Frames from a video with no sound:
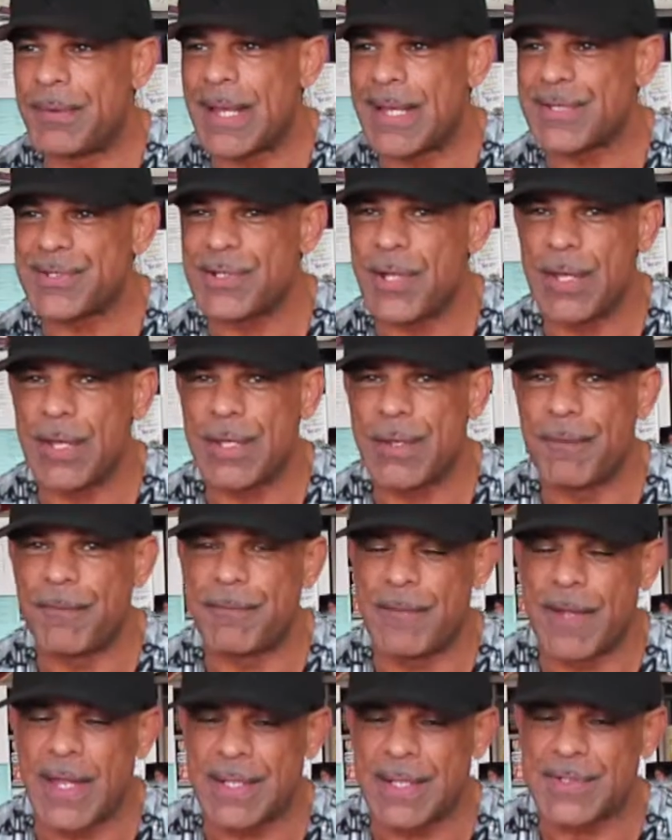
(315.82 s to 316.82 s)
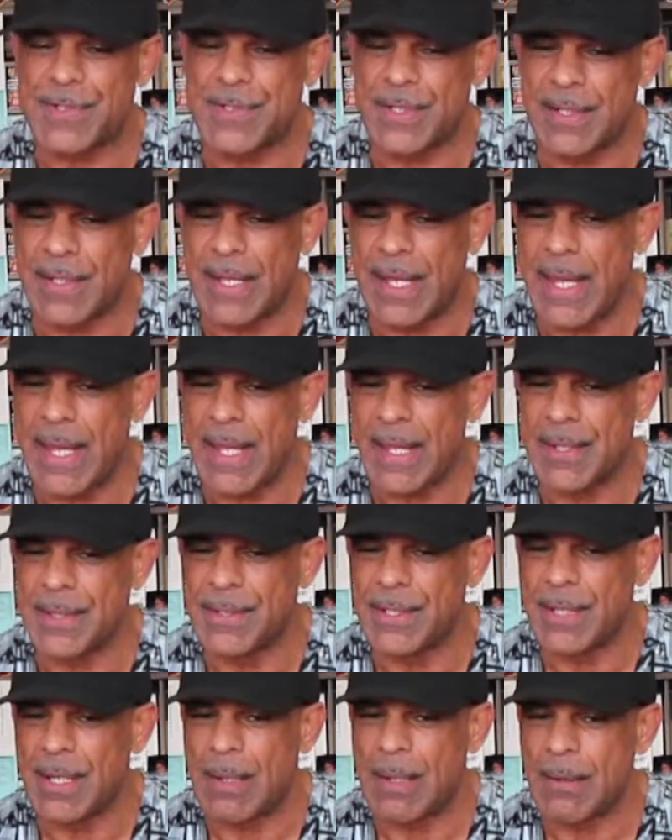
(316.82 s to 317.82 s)
I saw the effects,
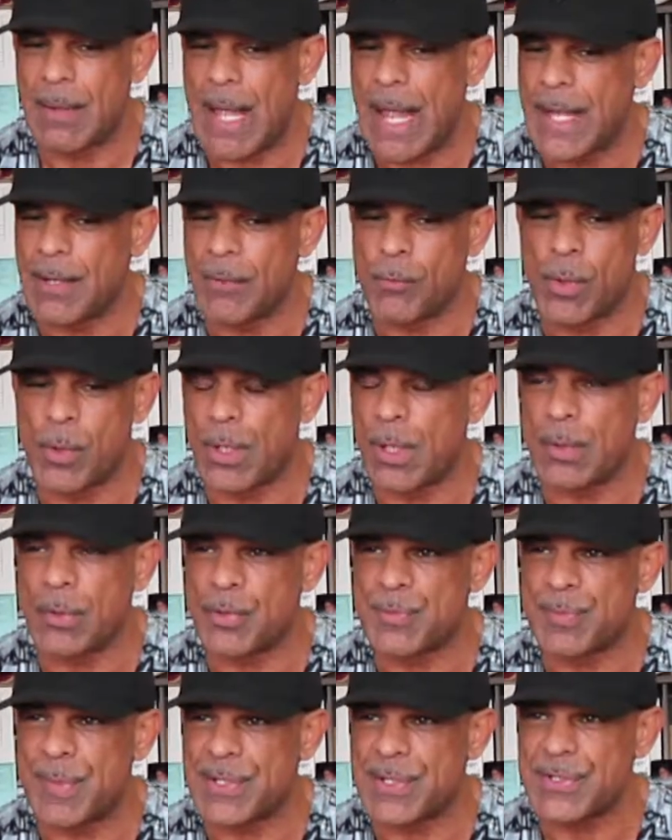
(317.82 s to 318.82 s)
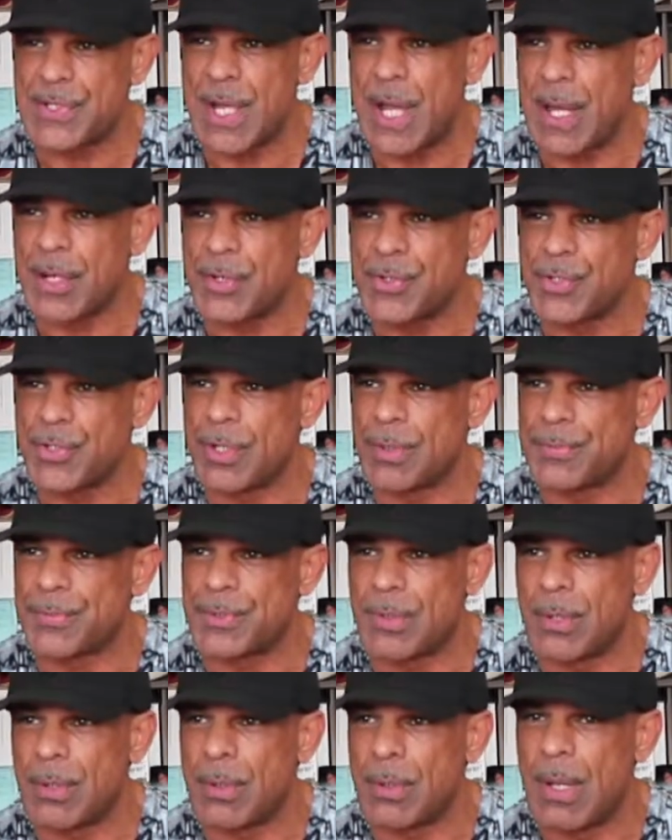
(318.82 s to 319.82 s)
and I didn't want to lose my scholarship,
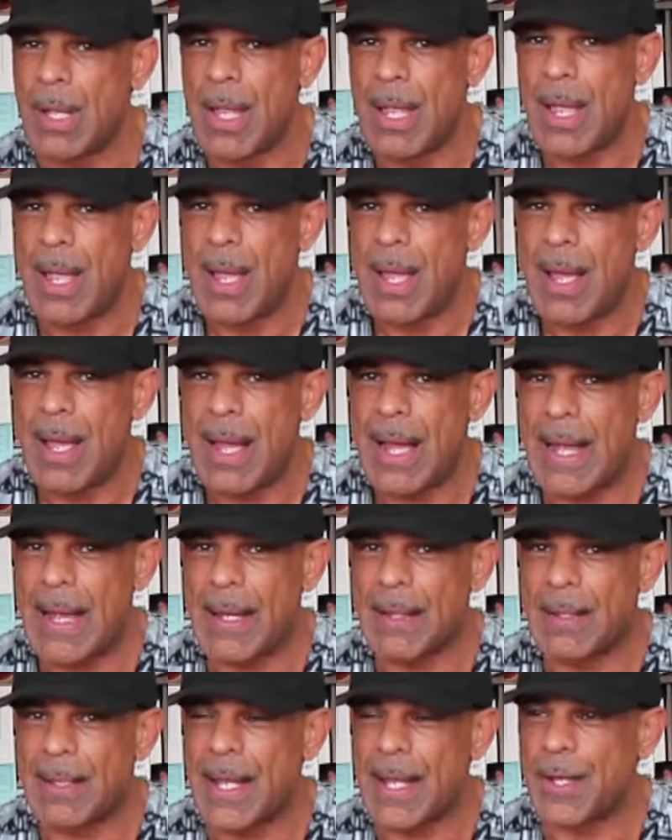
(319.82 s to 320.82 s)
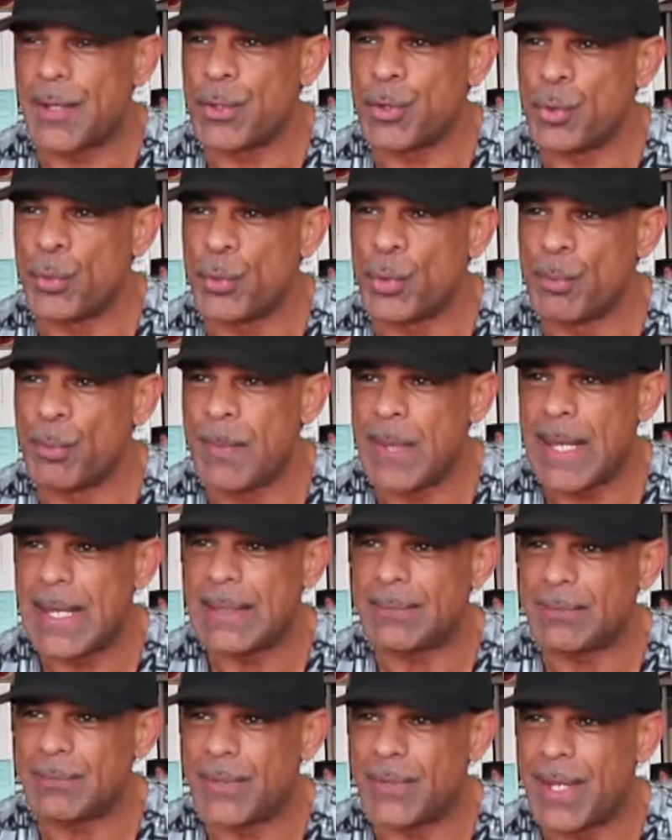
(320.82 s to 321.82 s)
so I got a new roommate.